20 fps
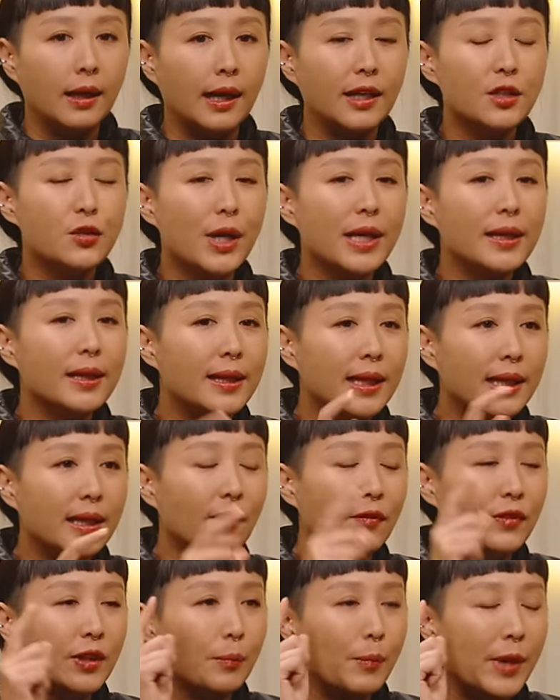I try to think
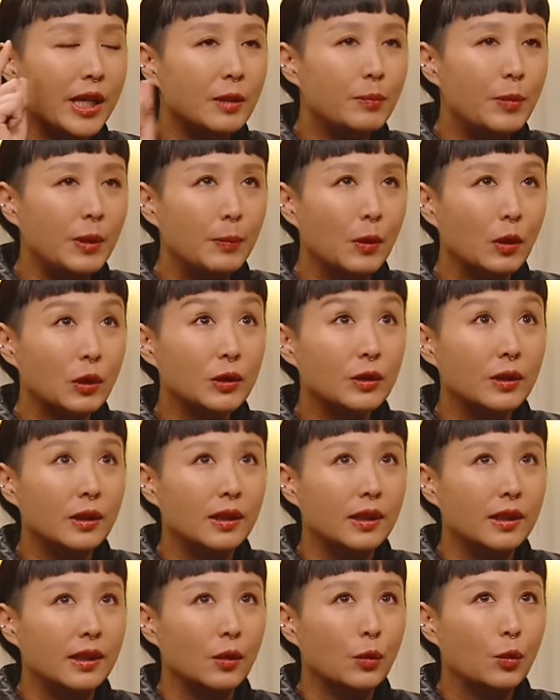of the many people
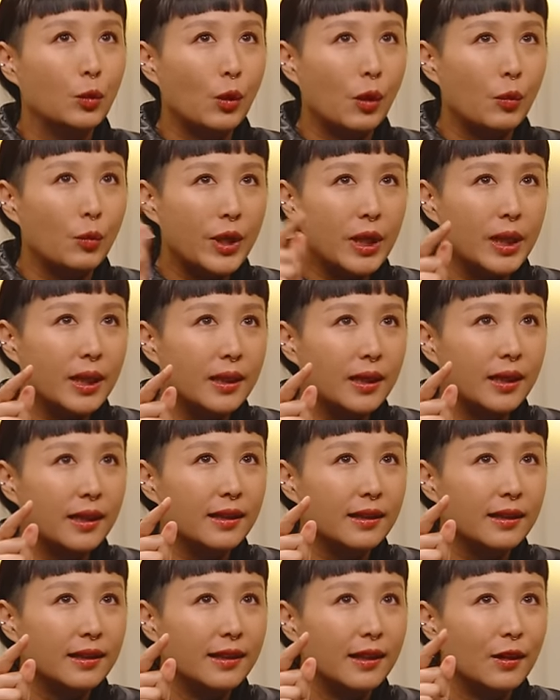who are reading it
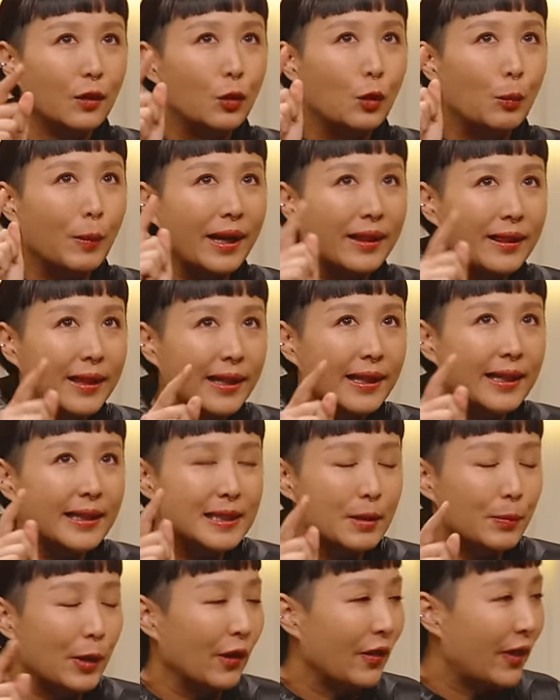who might think it's
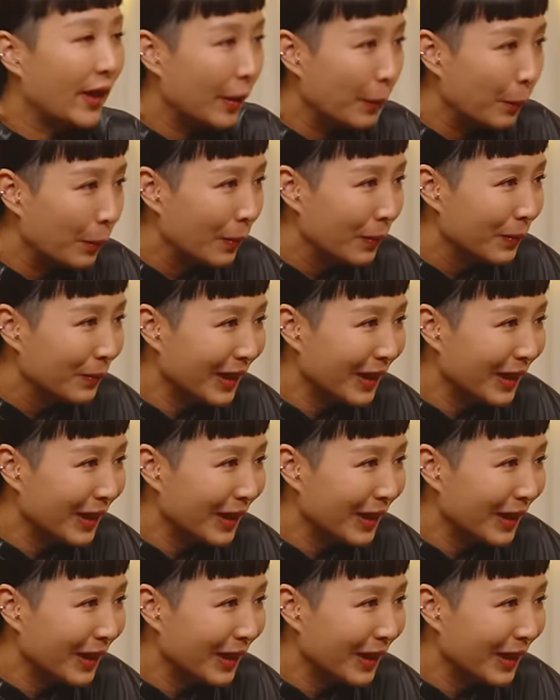about them.